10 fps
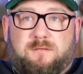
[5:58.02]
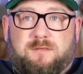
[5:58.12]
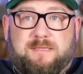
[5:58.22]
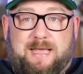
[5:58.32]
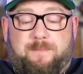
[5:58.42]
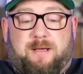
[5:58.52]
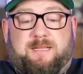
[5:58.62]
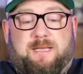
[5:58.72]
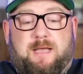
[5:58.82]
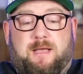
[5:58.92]
to get
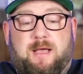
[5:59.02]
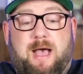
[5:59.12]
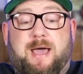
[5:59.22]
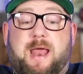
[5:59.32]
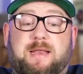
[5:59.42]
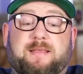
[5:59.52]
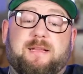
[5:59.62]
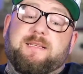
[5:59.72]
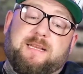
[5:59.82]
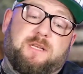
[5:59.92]
better. And anything
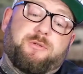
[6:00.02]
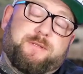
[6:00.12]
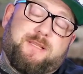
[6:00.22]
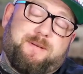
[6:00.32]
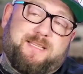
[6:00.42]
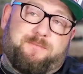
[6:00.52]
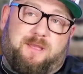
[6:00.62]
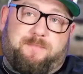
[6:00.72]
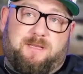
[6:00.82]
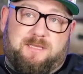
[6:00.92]
I did, I'd do to the best of my
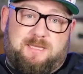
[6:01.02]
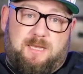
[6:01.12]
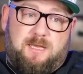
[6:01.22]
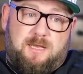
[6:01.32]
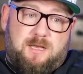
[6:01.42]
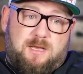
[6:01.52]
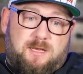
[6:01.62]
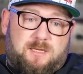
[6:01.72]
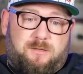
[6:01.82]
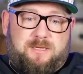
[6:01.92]
ability.
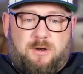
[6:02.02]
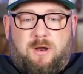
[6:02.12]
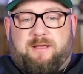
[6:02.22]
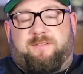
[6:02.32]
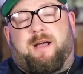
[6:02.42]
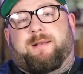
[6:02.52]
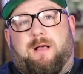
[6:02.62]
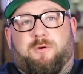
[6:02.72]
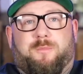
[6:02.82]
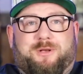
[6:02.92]
So I said, all right, fine, I'll come on